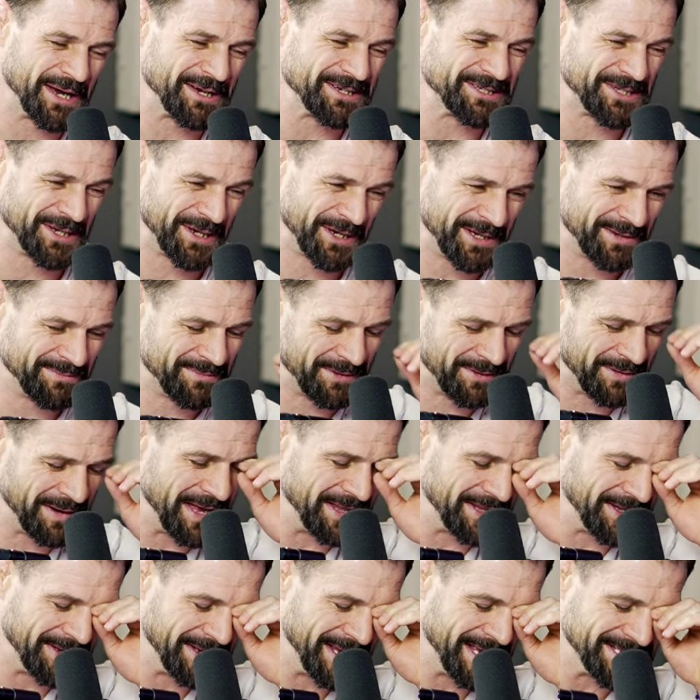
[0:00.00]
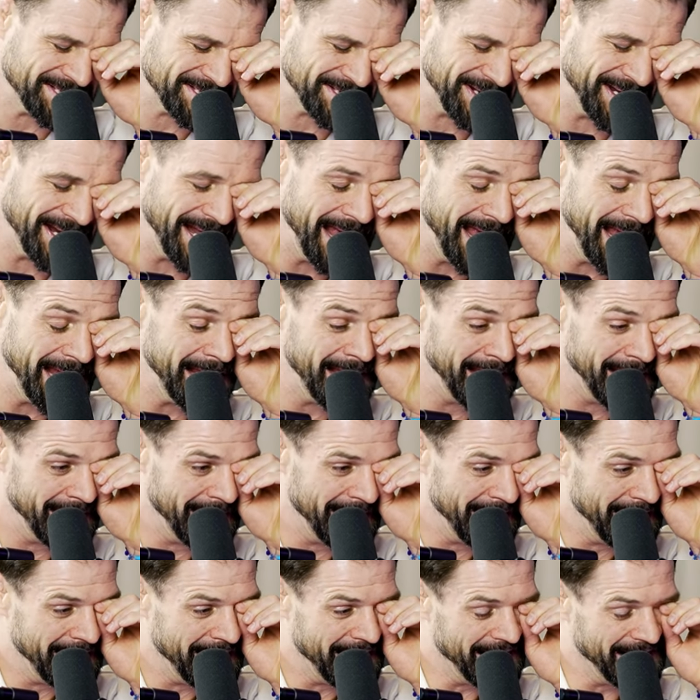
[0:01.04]
I was talking to Morello yesterday,
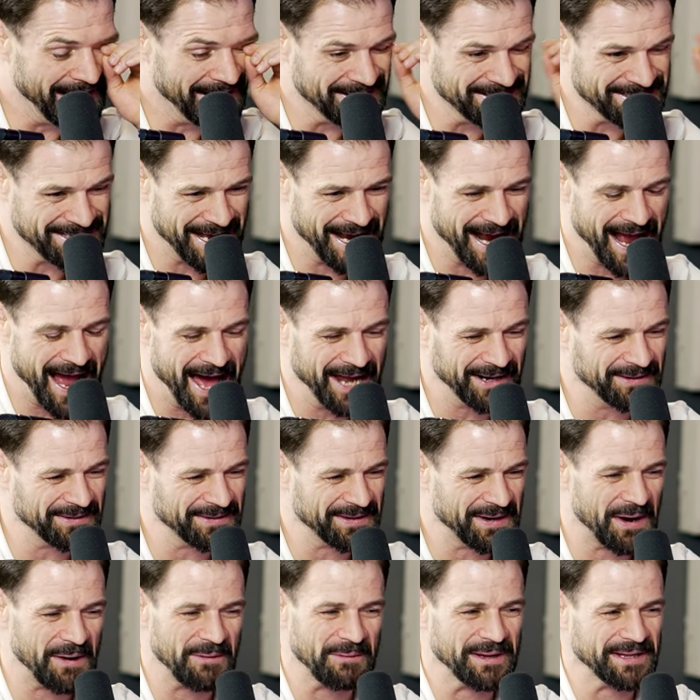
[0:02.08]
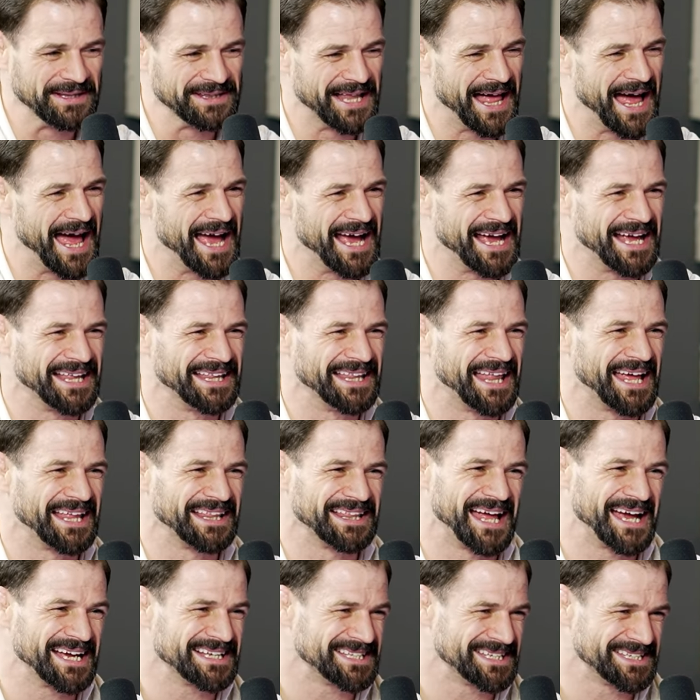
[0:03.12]
and I was like, I don't know what Lex, like,
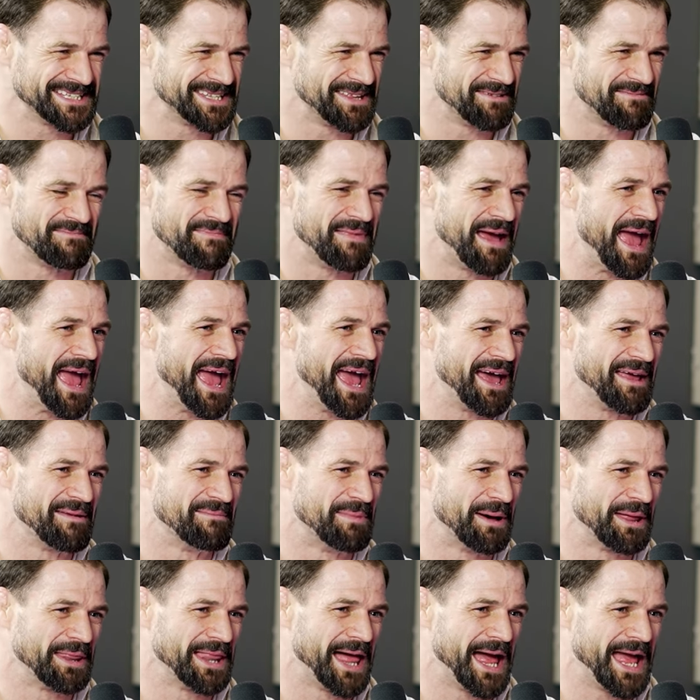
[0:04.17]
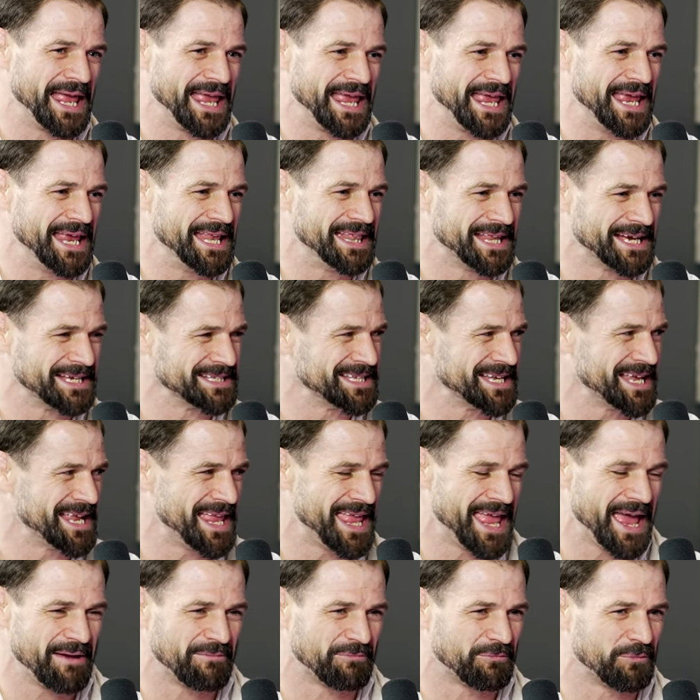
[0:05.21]
Lex is the man, but, like, he doesn't
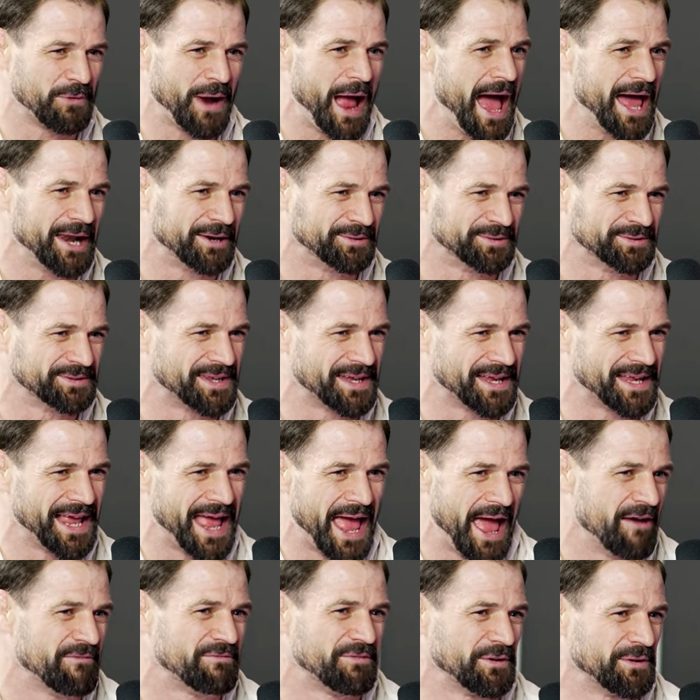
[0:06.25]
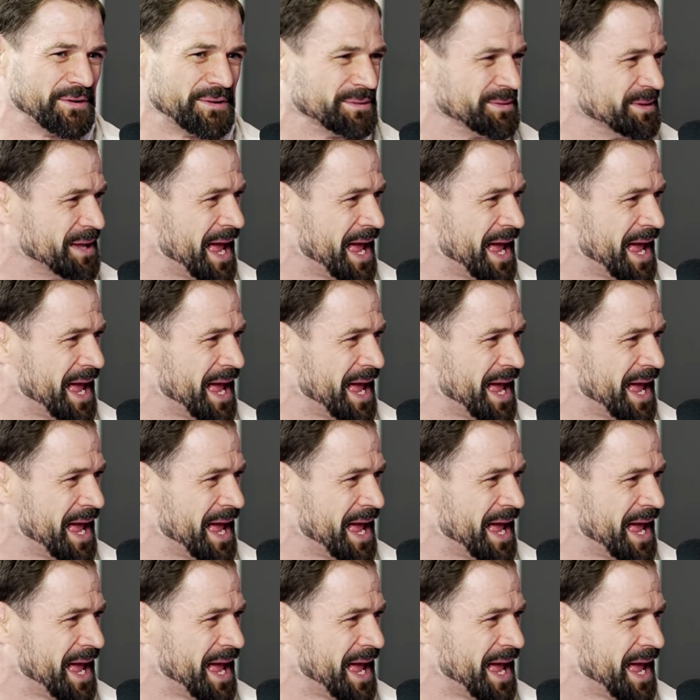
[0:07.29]
get rattled ever.